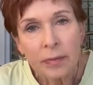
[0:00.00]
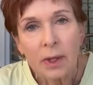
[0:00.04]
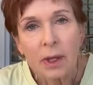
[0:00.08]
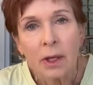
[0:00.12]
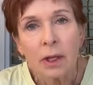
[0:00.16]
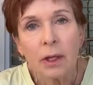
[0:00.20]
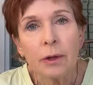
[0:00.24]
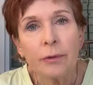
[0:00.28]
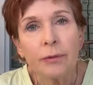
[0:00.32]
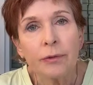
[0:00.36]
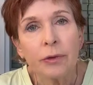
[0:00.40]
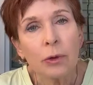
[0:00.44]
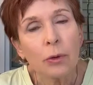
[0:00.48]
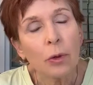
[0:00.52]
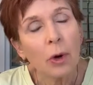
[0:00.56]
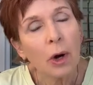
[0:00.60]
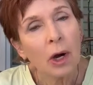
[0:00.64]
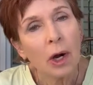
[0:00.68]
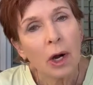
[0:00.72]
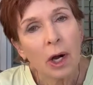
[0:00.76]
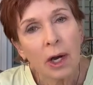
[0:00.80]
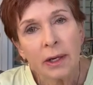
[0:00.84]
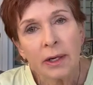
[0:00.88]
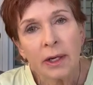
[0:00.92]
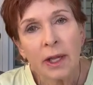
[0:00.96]
If you are
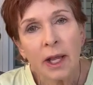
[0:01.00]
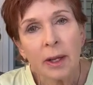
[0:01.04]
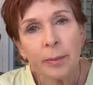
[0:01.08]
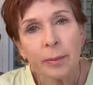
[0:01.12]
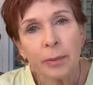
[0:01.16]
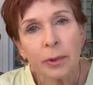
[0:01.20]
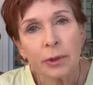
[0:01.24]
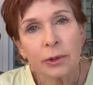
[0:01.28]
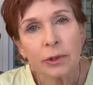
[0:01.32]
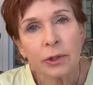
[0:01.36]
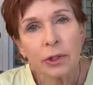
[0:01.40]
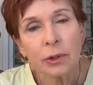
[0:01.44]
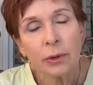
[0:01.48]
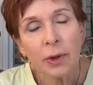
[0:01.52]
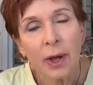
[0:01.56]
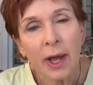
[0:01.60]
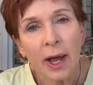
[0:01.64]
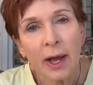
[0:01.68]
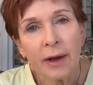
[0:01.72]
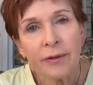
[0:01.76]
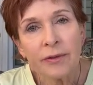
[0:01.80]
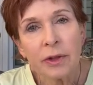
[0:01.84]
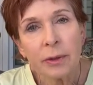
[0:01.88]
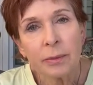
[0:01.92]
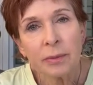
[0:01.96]
unable to
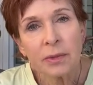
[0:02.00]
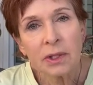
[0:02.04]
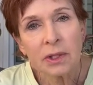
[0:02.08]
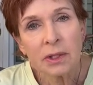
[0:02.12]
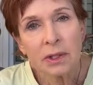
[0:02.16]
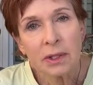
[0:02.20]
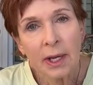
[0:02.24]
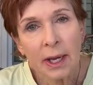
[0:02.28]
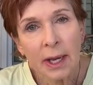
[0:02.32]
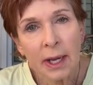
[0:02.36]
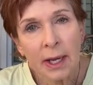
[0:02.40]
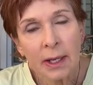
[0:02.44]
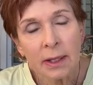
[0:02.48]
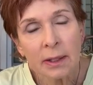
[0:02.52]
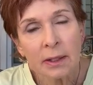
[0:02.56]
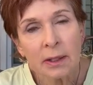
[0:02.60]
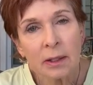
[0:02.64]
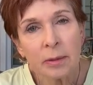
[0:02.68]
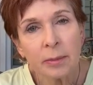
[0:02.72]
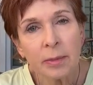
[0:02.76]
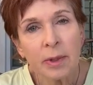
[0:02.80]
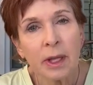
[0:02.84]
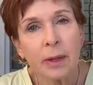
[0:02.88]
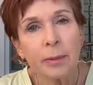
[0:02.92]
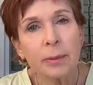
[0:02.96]
have them stand
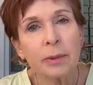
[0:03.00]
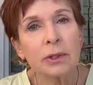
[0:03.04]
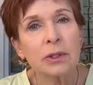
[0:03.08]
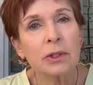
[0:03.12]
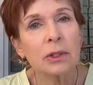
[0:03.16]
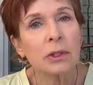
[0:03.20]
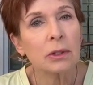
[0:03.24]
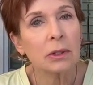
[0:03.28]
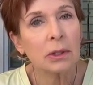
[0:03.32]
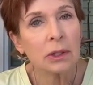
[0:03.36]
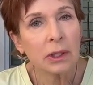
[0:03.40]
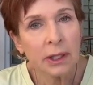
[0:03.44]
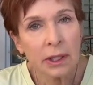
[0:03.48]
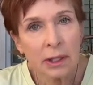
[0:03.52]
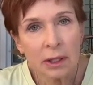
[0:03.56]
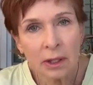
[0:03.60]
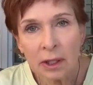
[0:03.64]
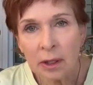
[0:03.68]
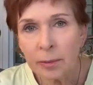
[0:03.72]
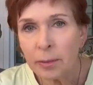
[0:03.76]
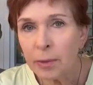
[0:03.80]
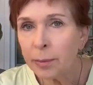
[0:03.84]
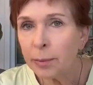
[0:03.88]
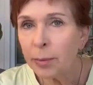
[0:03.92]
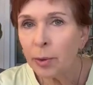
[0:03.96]
and be able to clean
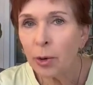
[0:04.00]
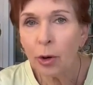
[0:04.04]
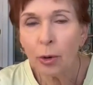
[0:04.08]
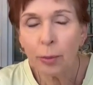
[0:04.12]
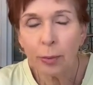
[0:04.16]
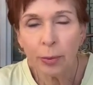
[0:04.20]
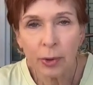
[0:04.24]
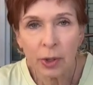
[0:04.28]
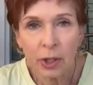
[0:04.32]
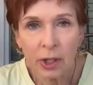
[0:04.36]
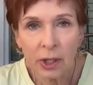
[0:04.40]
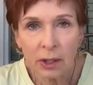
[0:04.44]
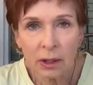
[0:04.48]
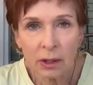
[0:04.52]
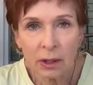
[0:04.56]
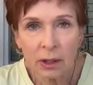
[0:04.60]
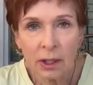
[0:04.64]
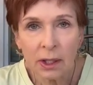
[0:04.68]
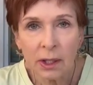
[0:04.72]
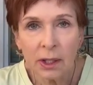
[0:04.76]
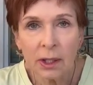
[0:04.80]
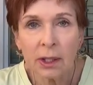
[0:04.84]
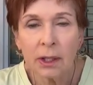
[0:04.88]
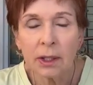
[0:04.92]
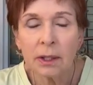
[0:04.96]
them
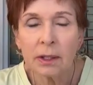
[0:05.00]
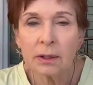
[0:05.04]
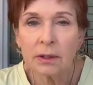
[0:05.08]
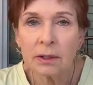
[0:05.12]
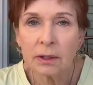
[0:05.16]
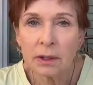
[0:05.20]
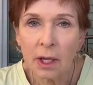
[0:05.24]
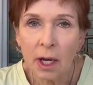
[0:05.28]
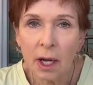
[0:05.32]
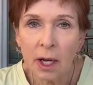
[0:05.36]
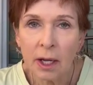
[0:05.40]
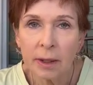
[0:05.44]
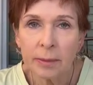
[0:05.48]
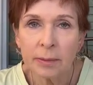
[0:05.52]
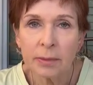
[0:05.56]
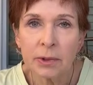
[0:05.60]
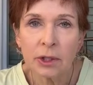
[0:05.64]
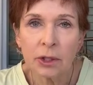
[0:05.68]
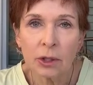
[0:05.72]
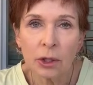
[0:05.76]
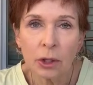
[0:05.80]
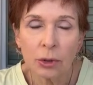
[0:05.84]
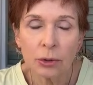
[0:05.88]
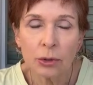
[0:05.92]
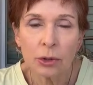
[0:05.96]
appropriately, it is time to
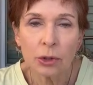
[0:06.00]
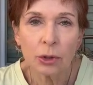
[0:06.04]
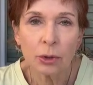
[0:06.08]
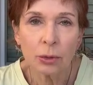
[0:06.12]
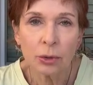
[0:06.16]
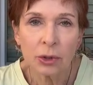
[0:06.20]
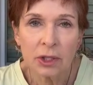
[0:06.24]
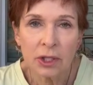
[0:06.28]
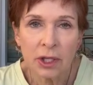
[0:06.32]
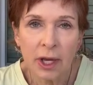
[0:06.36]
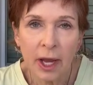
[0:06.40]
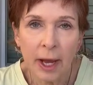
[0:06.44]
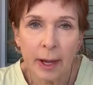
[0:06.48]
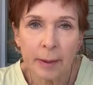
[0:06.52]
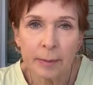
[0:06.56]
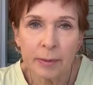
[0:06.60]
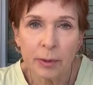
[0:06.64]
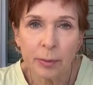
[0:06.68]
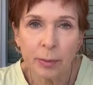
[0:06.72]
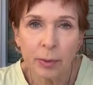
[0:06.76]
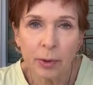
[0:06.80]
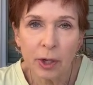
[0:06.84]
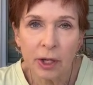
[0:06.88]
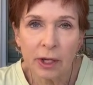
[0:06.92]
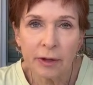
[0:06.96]
go to a tabbed
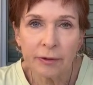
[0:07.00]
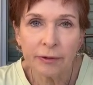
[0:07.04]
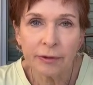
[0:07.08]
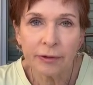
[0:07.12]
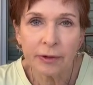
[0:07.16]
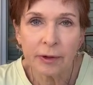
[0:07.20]
brief.